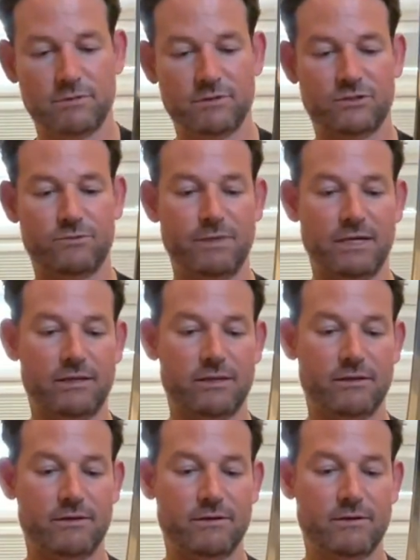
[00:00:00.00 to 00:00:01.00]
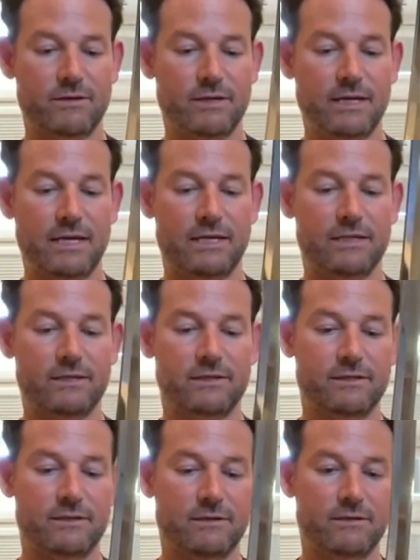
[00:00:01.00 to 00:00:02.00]
smith and
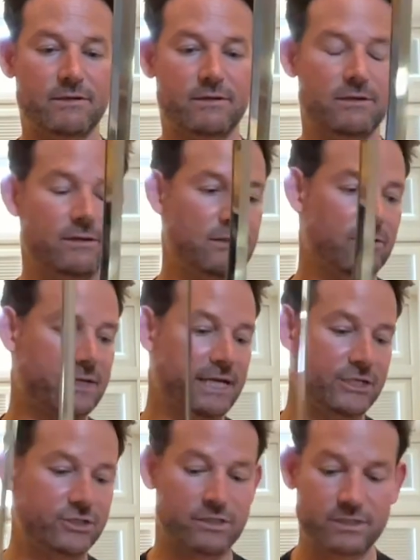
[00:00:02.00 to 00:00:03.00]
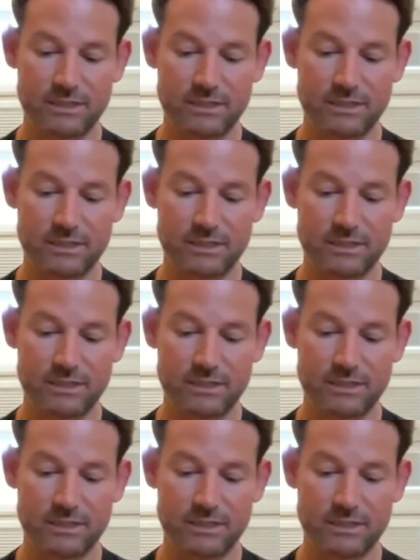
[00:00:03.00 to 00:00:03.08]
location.